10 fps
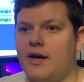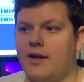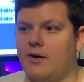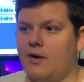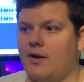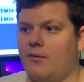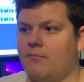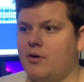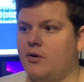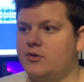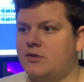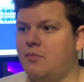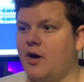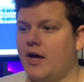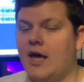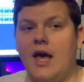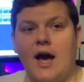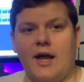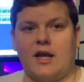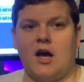in post, but I had a